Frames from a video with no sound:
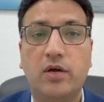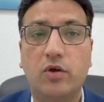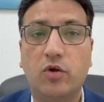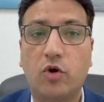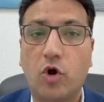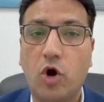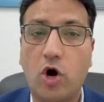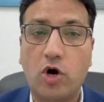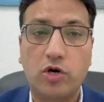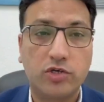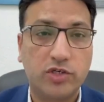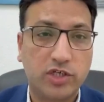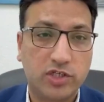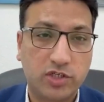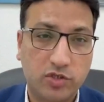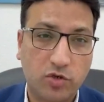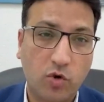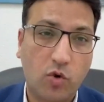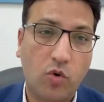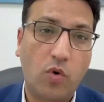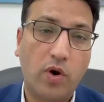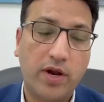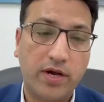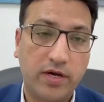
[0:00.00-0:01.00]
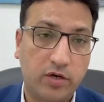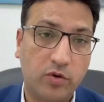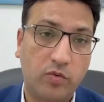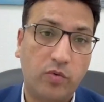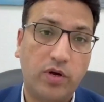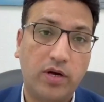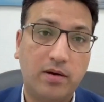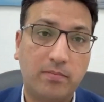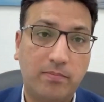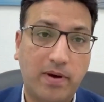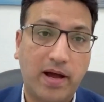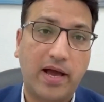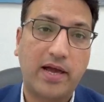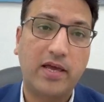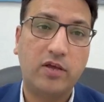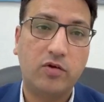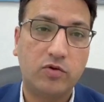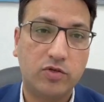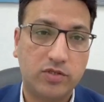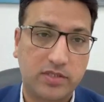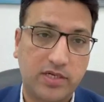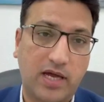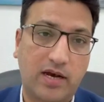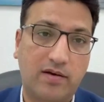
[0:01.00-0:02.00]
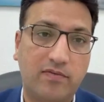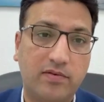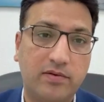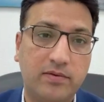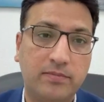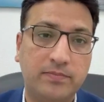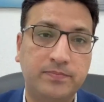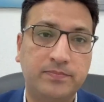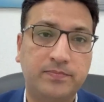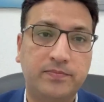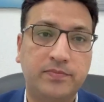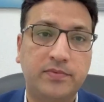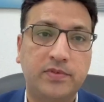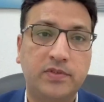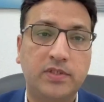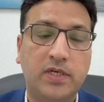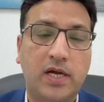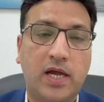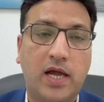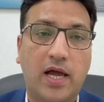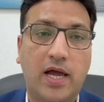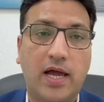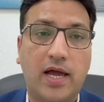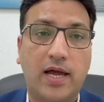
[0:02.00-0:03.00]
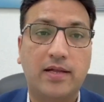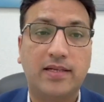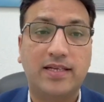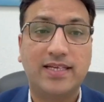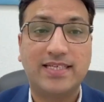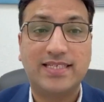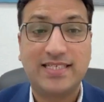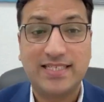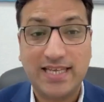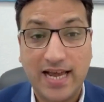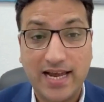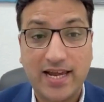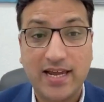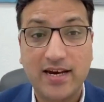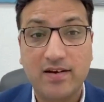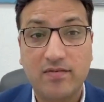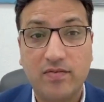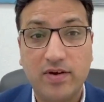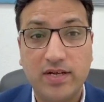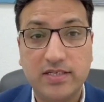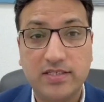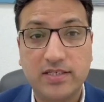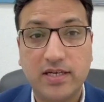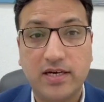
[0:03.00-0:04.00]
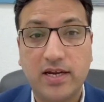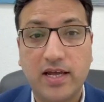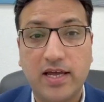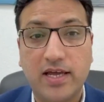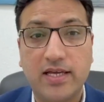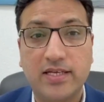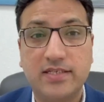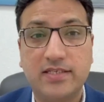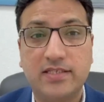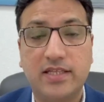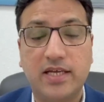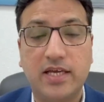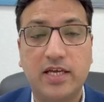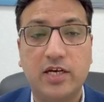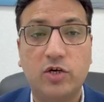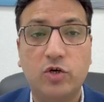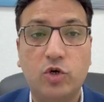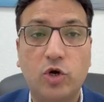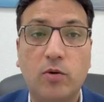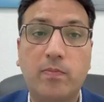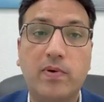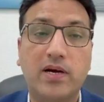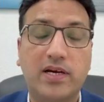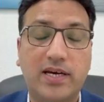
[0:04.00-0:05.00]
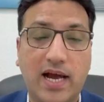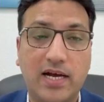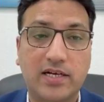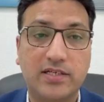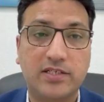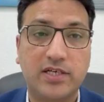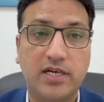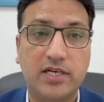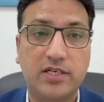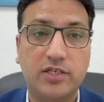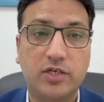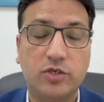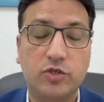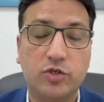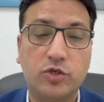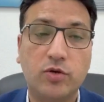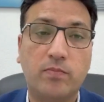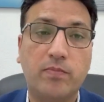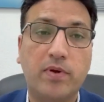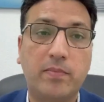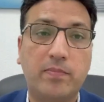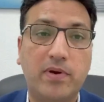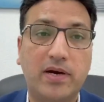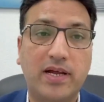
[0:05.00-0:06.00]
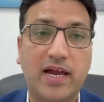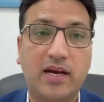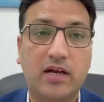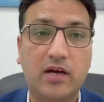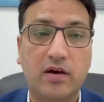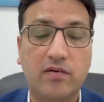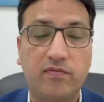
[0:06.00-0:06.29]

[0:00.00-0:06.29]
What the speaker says: You can't just go and do it by yourself. The second reason is the double taxation. Some people get